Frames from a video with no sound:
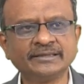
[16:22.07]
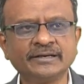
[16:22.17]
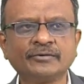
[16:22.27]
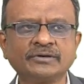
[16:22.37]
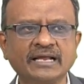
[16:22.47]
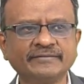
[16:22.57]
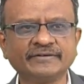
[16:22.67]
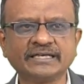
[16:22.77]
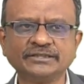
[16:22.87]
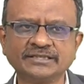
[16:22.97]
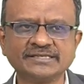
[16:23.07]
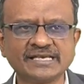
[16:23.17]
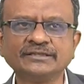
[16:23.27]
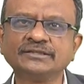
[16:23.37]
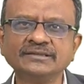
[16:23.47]
the doubt clarification
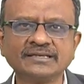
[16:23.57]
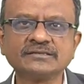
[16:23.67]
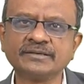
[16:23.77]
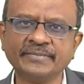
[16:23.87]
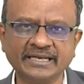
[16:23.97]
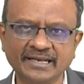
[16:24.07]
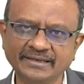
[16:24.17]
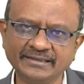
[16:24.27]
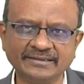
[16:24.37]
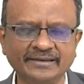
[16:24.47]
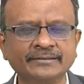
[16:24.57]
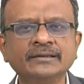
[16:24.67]
session, there is a mail ID there.